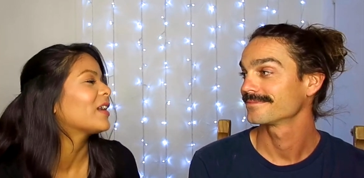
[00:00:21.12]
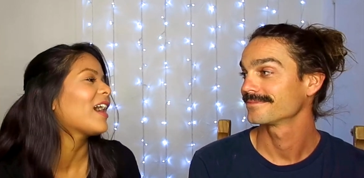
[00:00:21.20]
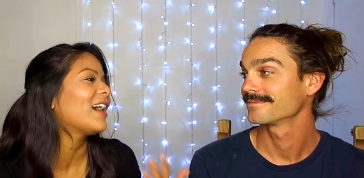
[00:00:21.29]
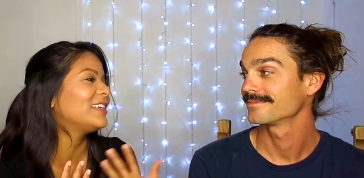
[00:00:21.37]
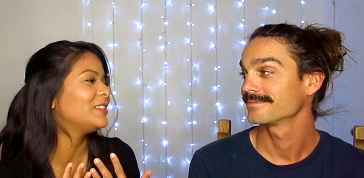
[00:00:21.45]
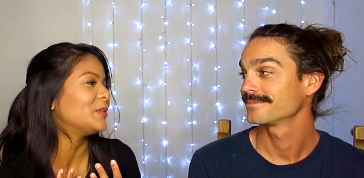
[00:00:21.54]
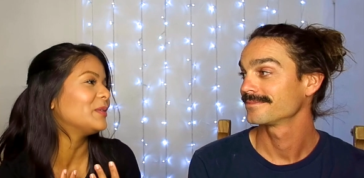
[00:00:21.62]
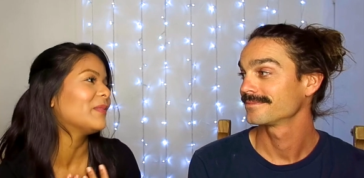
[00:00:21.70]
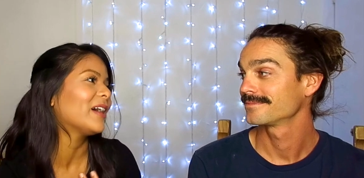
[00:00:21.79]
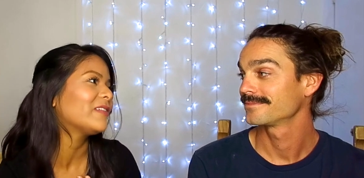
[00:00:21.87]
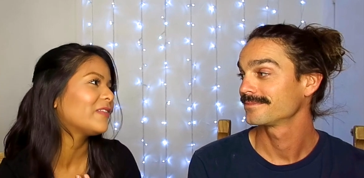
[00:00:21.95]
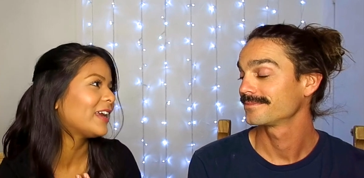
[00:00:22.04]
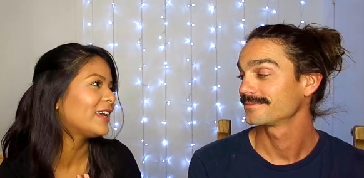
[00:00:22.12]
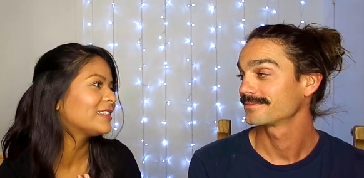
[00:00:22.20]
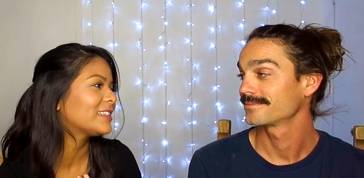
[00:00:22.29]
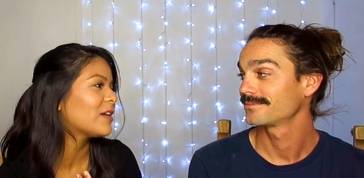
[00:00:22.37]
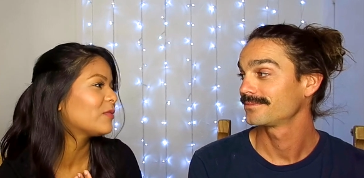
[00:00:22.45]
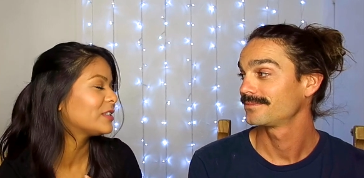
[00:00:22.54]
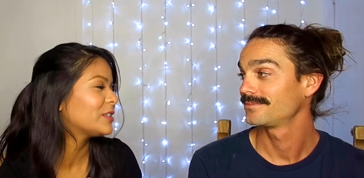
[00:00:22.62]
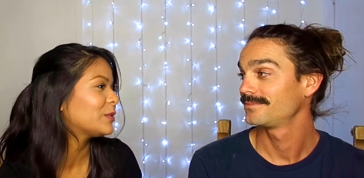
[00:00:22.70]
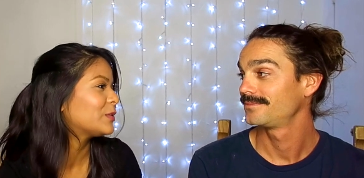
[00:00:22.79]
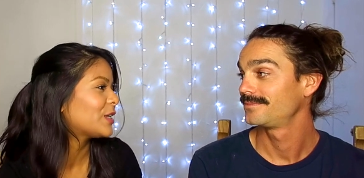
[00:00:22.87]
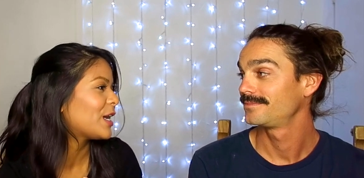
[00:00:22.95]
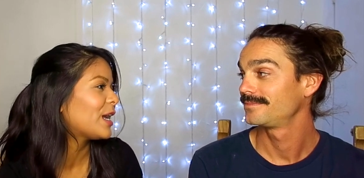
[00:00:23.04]
Speaker 1: what I do to my face every
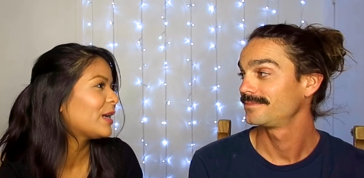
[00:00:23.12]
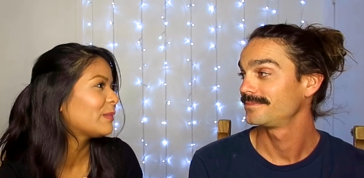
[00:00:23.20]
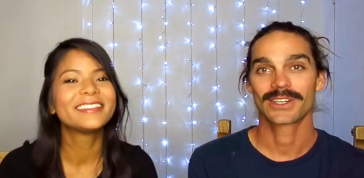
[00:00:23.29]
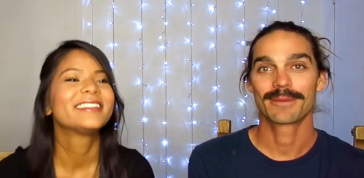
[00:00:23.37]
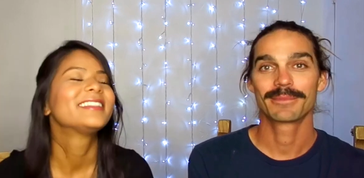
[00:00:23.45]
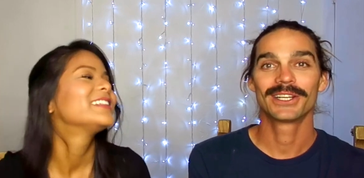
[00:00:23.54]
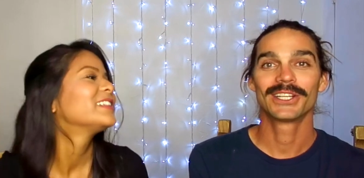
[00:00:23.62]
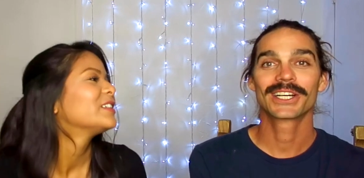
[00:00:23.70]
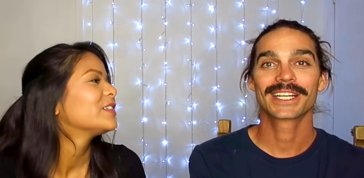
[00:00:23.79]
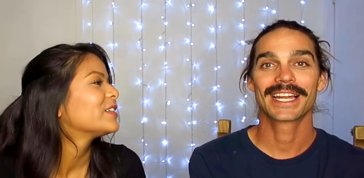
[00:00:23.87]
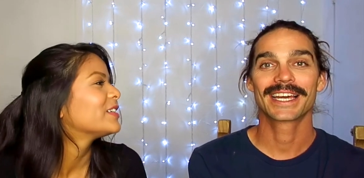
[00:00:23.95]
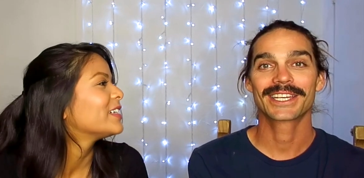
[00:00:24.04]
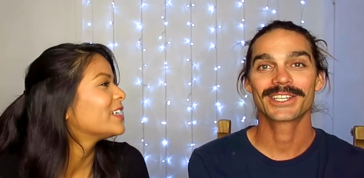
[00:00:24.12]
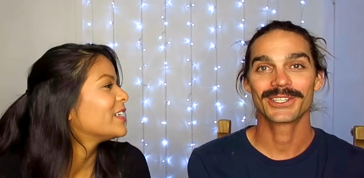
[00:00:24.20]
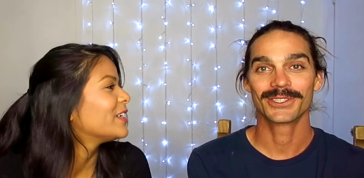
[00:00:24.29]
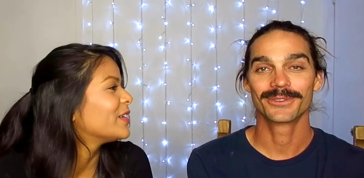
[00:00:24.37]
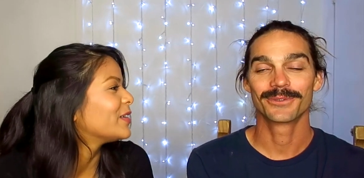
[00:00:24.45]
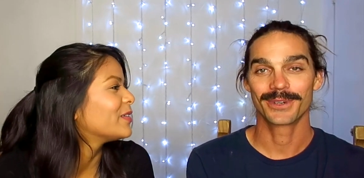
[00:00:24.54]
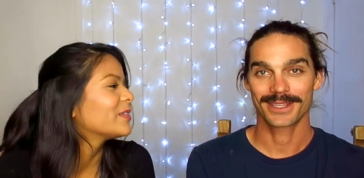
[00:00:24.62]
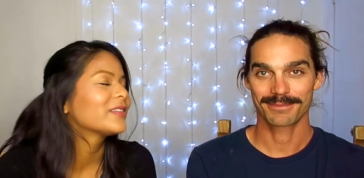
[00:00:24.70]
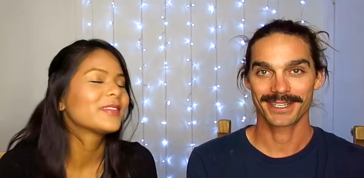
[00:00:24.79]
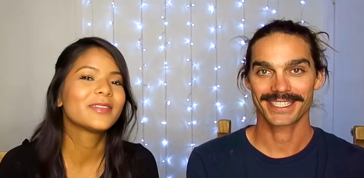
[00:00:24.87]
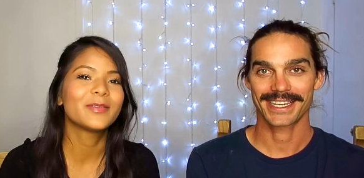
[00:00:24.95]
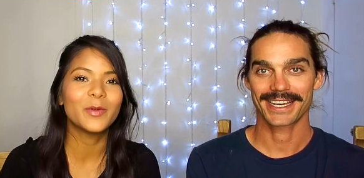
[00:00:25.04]
single day.
Speaker 2: So I'm gonna look like you
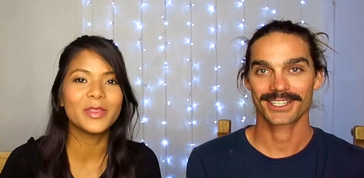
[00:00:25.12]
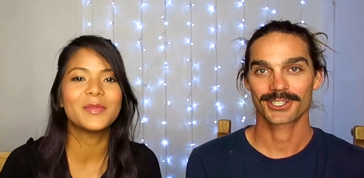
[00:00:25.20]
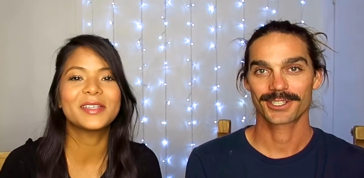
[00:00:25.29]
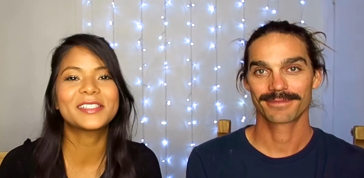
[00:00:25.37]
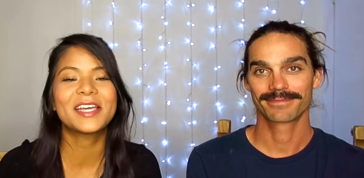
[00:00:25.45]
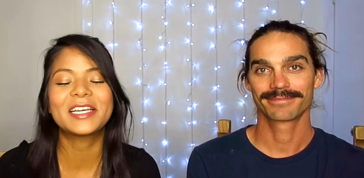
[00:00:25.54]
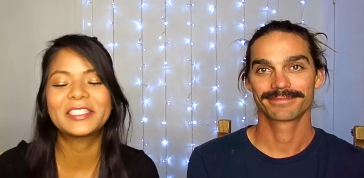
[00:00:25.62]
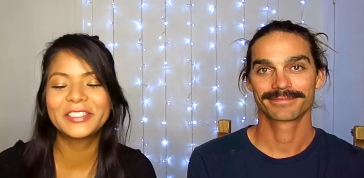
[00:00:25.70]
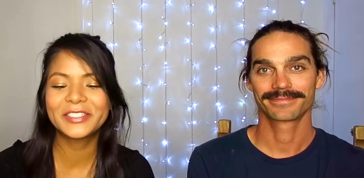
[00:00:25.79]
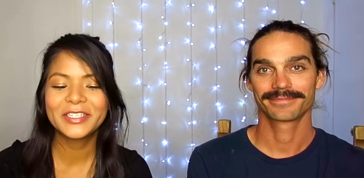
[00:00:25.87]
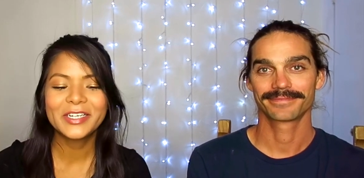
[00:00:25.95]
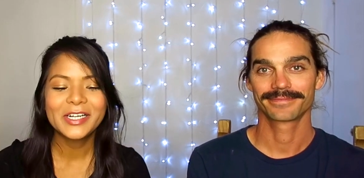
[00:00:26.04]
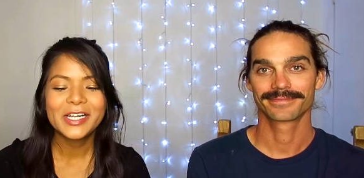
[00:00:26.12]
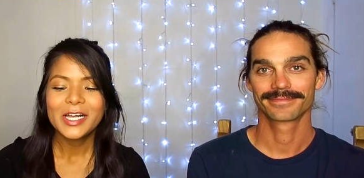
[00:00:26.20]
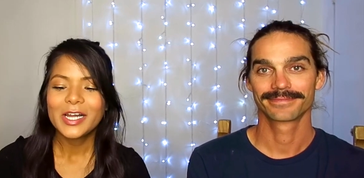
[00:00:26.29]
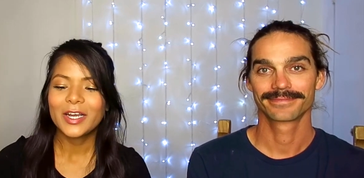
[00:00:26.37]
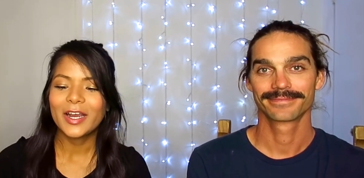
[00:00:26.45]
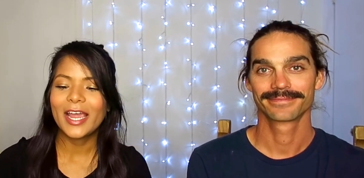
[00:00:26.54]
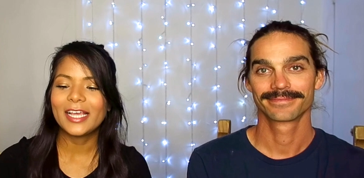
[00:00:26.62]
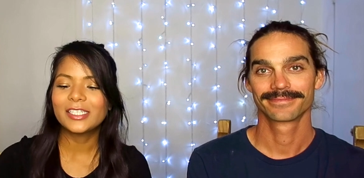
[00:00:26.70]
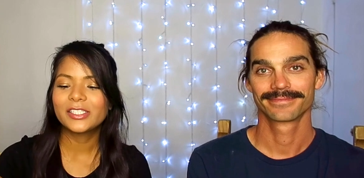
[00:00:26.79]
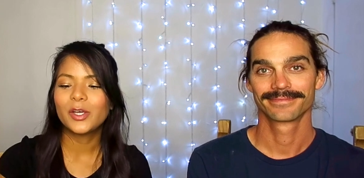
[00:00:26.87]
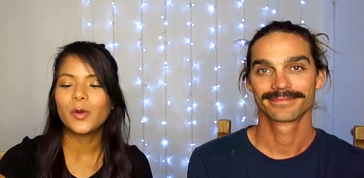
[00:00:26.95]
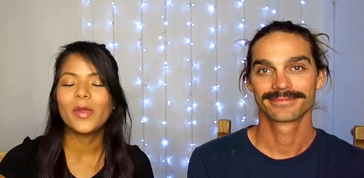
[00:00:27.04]
with a
Speaker 1: mustache. With a mustache. All
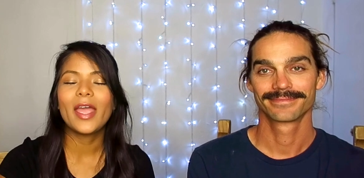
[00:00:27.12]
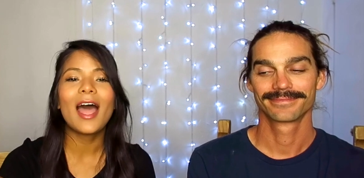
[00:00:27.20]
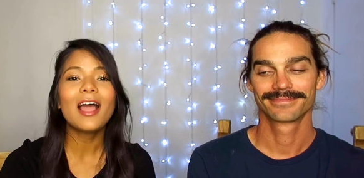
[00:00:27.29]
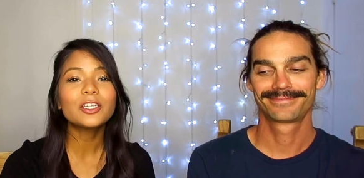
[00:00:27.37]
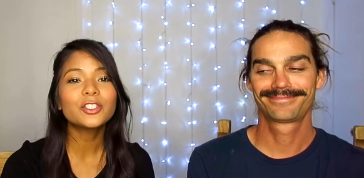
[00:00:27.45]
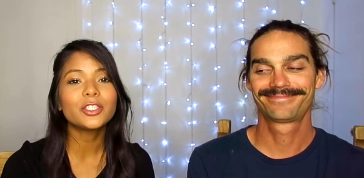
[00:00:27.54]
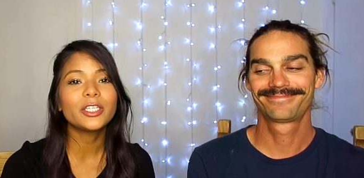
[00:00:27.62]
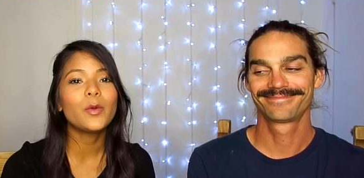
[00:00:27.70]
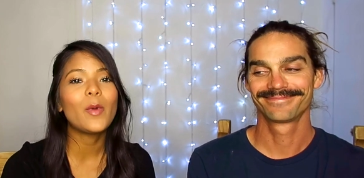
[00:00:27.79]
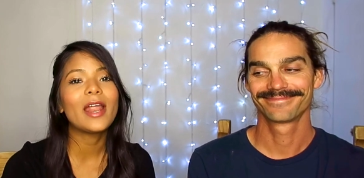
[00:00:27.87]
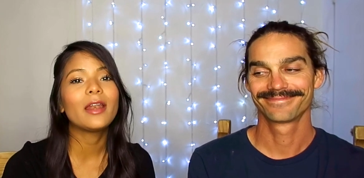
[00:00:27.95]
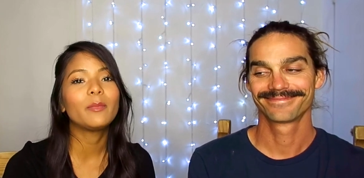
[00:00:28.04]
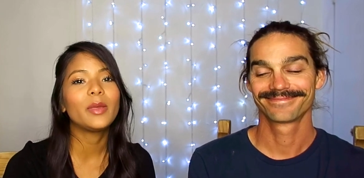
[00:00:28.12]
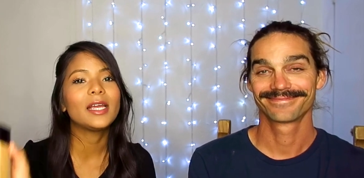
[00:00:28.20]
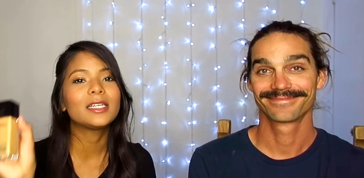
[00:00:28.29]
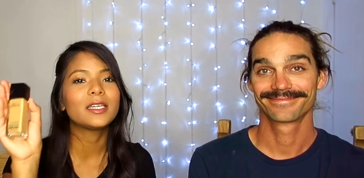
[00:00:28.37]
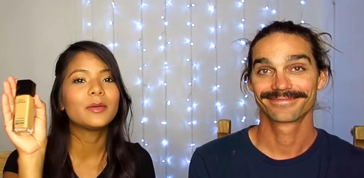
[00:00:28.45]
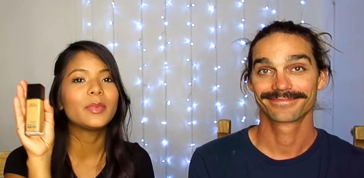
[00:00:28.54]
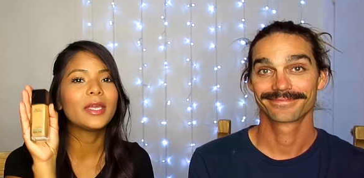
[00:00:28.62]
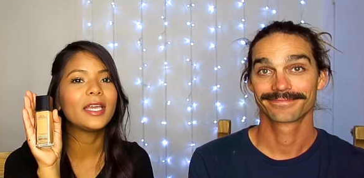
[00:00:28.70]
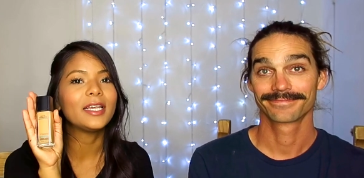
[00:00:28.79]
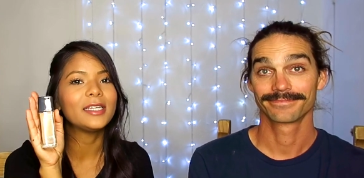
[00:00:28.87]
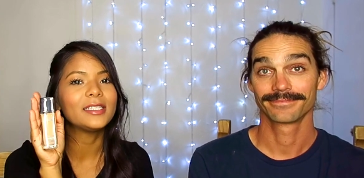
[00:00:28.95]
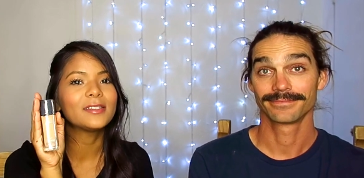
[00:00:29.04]
right, so we actually went and picked up
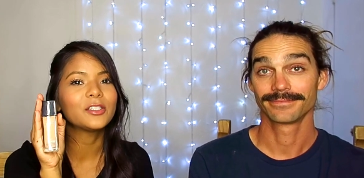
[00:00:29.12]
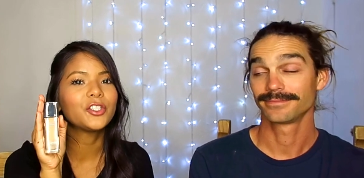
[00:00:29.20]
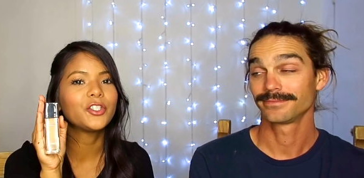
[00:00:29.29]
his